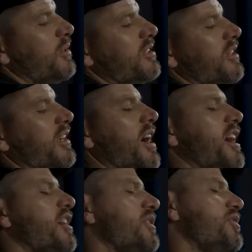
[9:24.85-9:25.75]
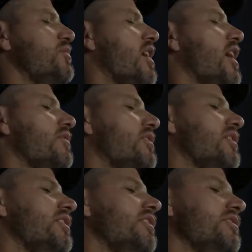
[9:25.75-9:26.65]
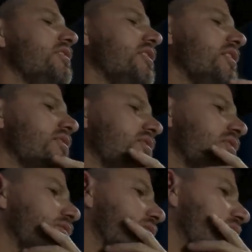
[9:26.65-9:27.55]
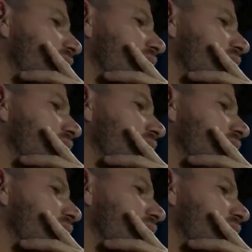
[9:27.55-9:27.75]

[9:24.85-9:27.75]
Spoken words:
We had to like hire a driver to take us all over the